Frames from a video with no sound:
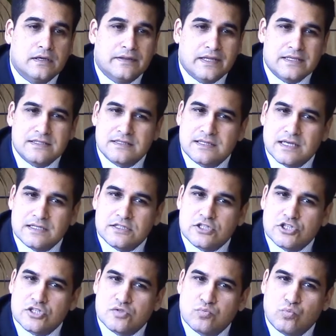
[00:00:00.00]
That's
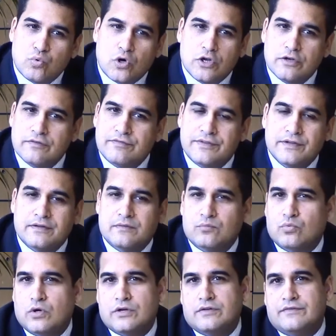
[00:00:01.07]
just one of the
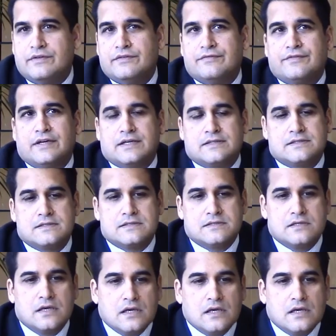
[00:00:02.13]
factors.